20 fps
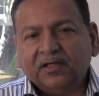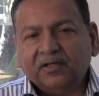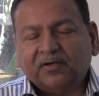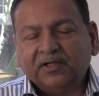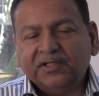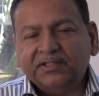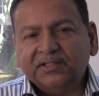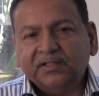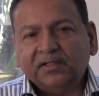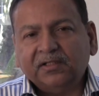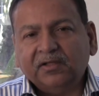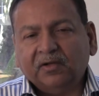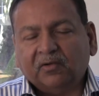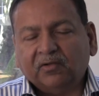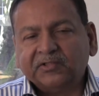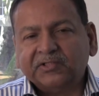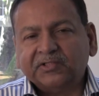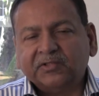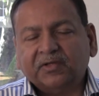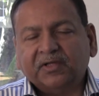increasingly
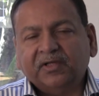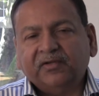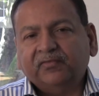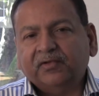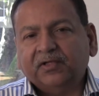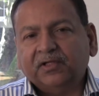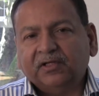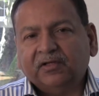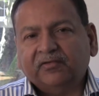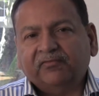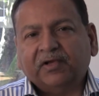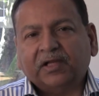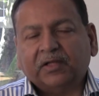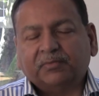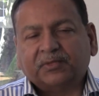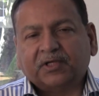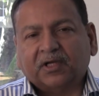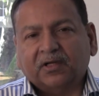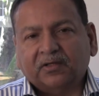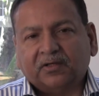also even in
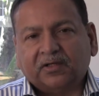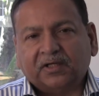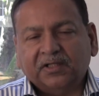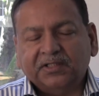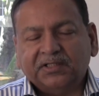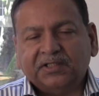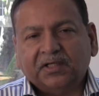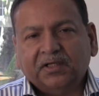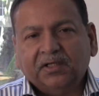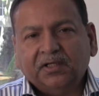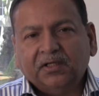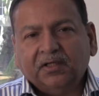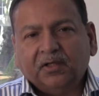developed countries,